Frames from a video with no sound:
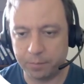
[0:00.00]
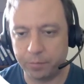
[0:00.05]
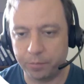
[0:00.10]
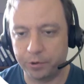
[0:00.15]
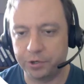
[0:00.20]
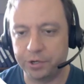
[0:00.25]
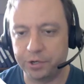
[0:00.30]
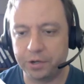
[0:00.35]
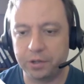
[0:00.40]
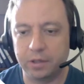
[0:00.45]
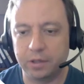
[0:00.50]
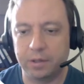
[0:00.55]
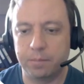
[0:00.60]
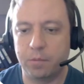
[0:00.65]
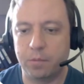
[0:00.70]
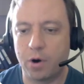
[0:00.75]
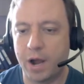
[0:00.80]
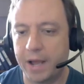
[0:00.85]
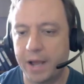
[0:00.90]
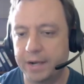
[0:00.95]
particularly
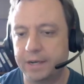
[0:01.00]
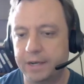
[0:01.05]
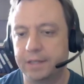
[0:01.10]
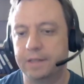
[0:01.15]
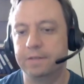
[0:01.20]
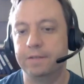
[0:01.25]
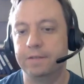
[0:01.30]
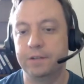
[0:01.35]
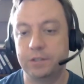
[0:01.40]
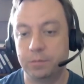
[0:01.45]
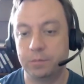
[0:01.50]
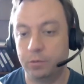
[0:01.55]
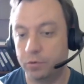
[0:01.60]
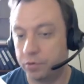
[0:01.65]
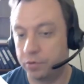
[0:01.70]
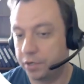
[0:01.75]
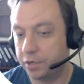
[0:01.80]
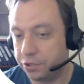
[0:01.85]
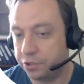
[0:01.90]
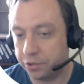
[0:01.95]
bright in the visible
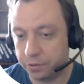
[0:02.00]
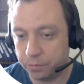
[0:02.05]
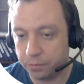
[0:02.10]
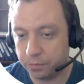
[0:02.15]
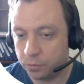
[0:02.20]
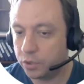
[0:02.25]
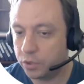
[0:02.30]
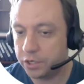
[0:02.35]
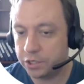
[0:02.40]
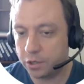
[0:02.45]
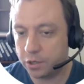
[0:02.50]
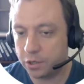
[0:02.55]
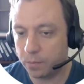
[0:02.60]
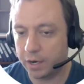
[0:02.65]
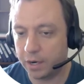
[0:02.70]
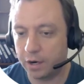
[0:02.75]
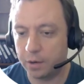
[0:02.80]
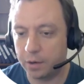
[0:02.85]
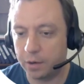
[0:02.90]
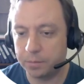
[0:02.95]
region, reaching
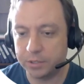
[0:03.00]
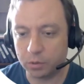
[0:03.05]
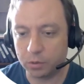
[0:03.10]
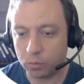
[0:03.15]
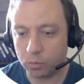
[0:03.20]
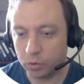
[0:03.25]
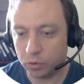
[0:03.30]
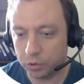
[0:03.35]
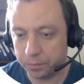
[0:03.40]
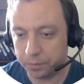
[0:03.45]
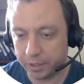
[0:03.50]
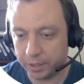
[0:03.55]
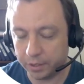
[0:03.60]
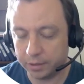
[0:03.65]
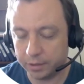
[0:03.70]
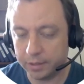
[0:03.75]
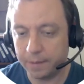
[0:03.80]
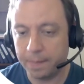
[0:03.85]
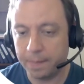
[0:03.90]
100% quantum yield.